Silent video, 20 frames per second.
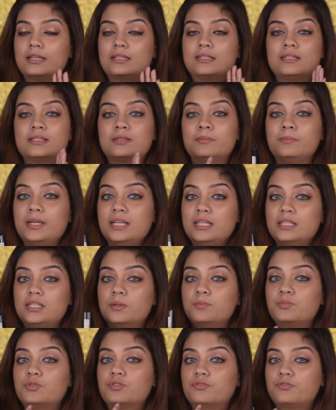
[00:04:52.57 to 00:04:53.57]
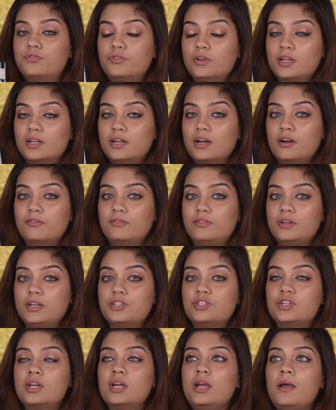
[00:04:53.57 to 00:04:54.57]
it is medium to full
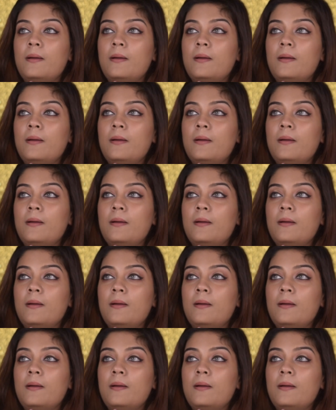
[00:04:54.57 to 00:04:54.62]
coverage.